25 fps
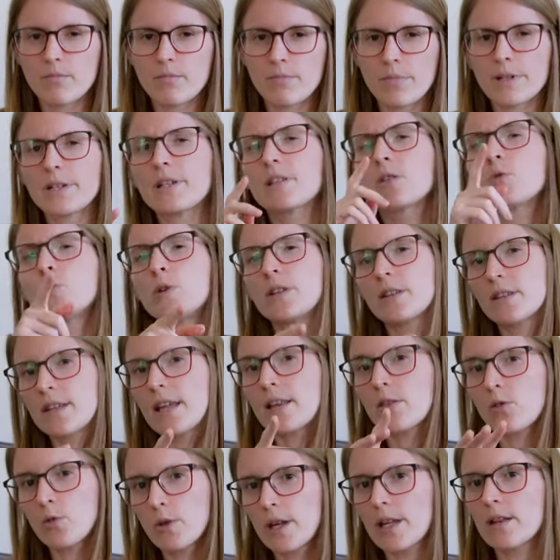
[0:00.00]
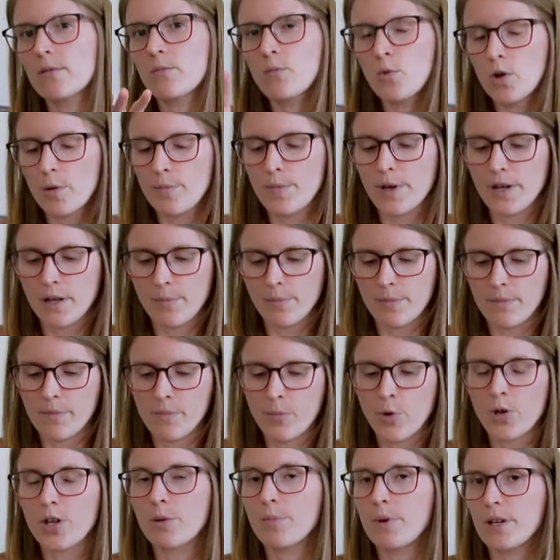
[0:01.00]
But I do intend to get more
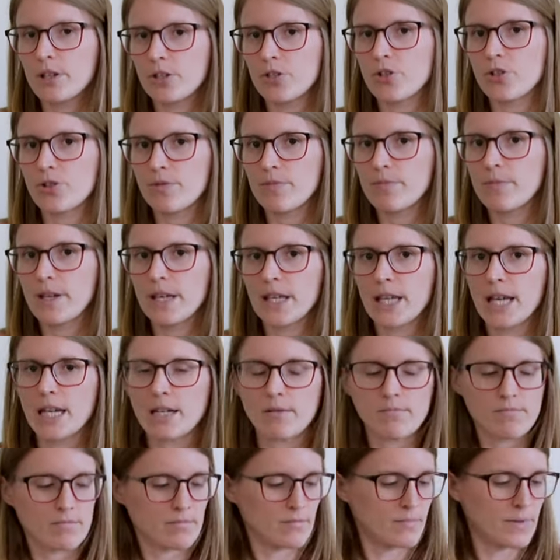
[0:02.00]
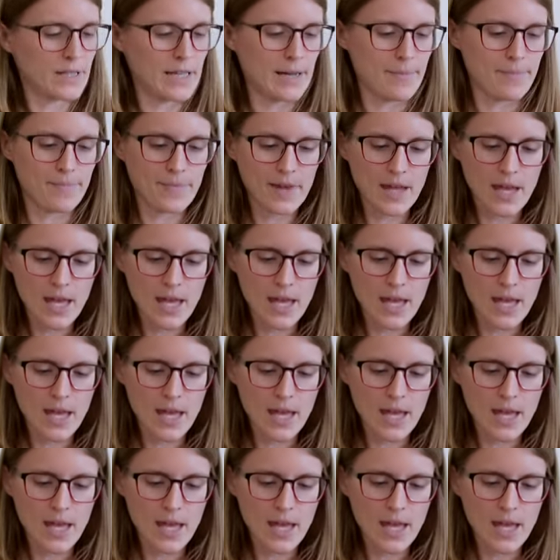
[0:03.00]
body butter again. But yeah.